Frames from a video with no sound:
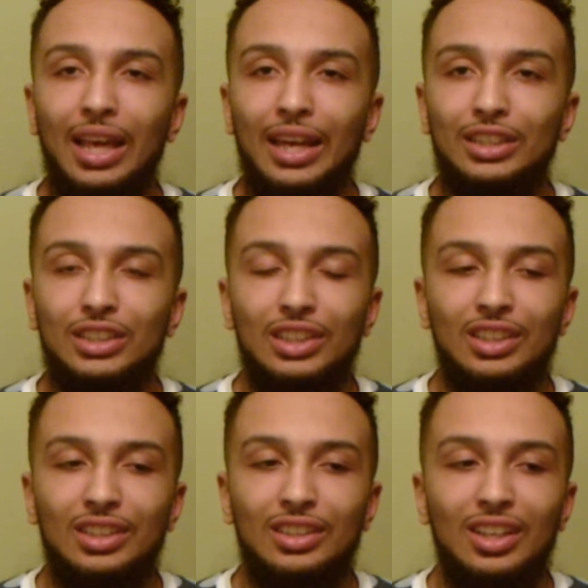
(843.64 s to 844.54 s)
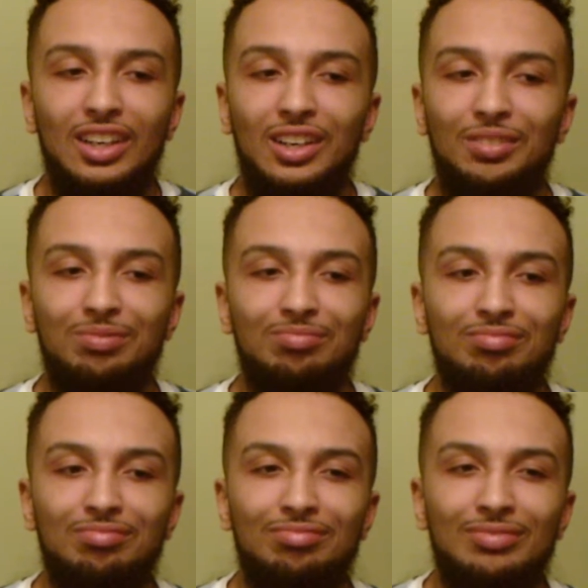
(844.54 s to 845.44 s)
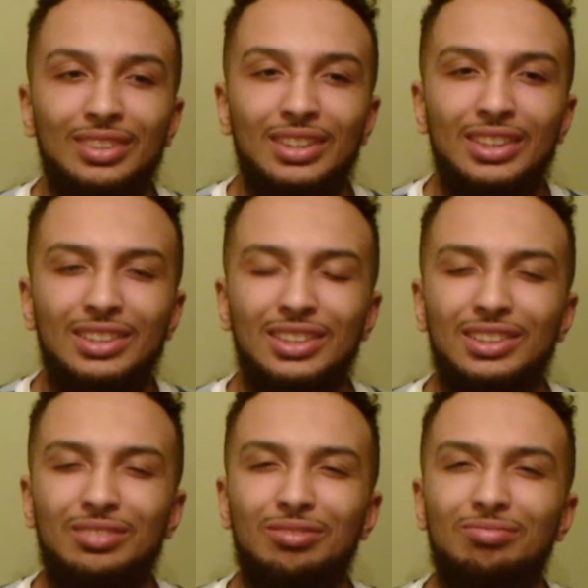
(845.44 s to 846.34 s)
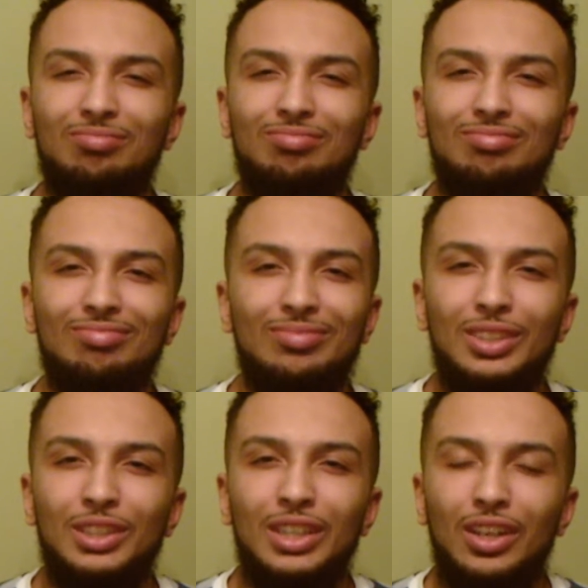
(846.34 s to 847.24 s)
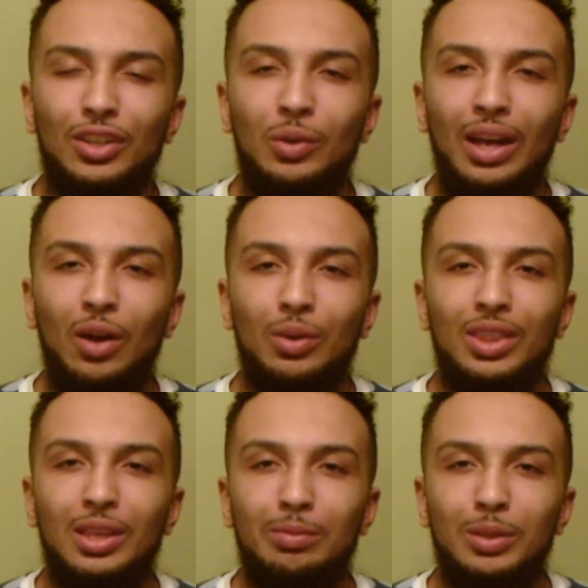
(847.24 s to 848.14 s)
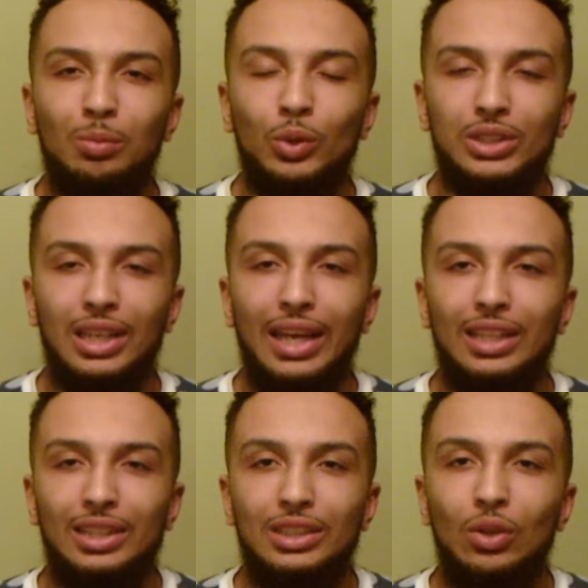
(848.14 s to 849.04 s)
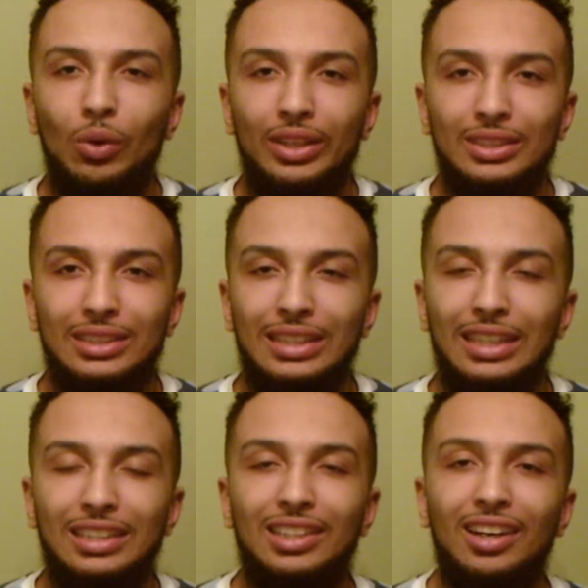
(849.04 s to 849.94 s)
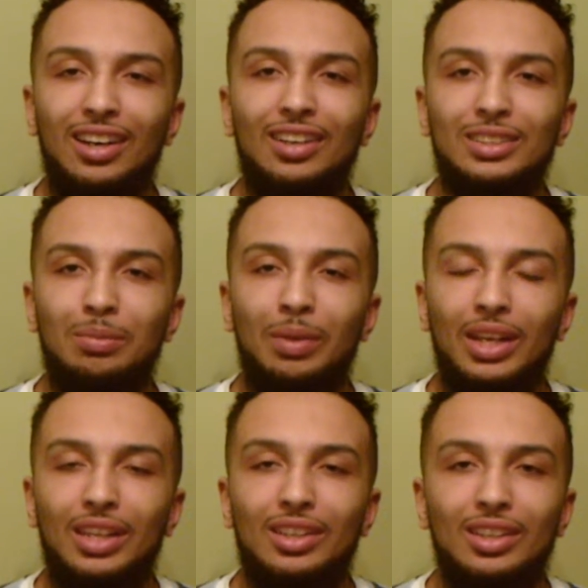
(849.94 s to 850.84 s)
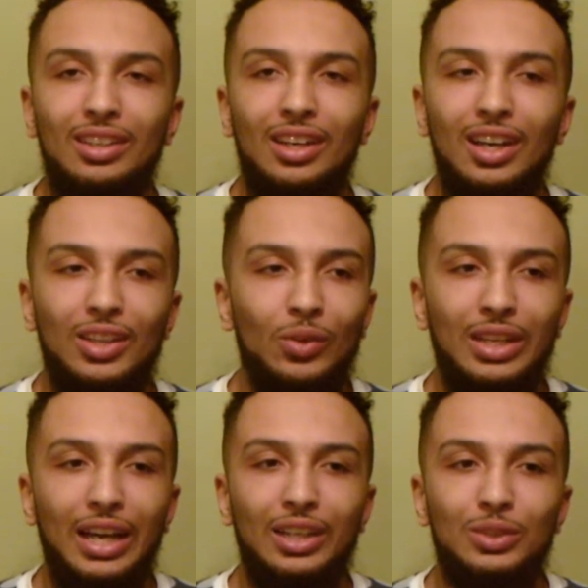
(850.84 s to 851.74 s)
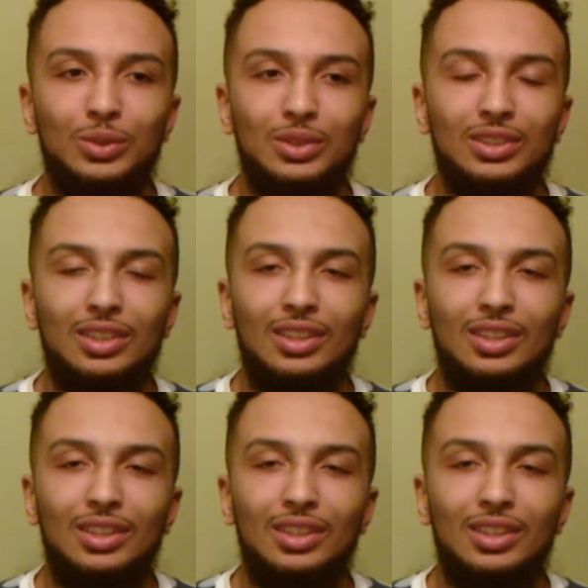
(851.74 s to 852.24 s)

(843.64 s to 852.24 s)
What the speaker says: last year. He's just, you get on the ground with him, you're most likely going to get submitted. The only guy who's